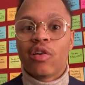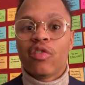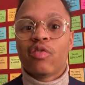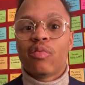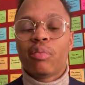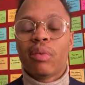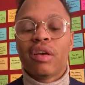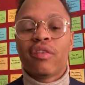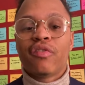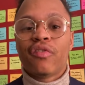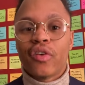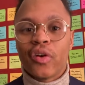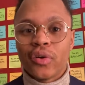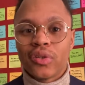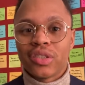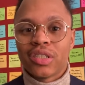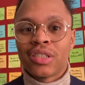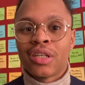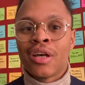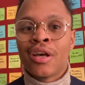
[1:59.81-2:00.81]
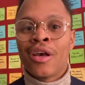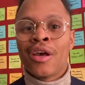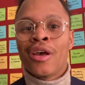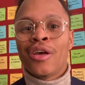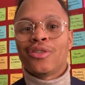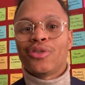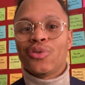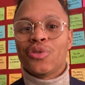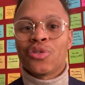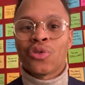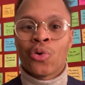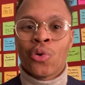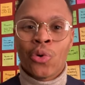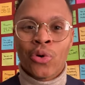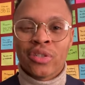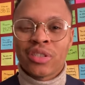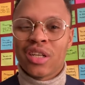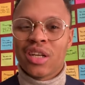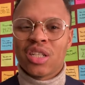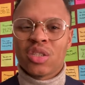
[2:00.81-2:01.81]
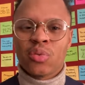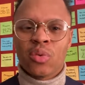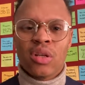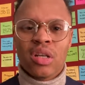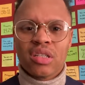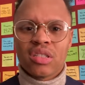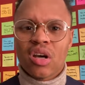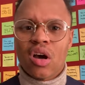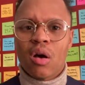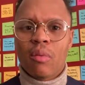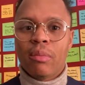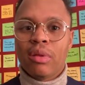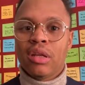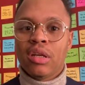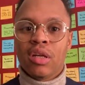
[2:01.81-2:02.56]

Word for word: of me first. So this quarantine has really taught me the